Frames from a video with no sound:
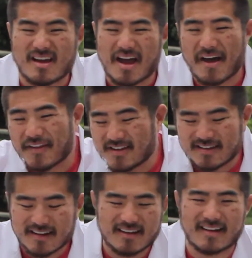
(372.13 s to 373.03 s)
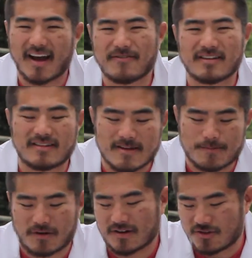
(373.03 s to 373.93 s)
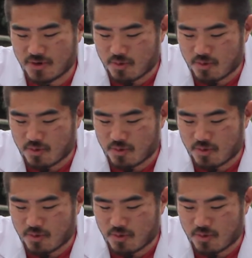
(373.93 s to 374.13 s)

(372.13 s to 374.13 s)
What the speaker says: And then diving deeper into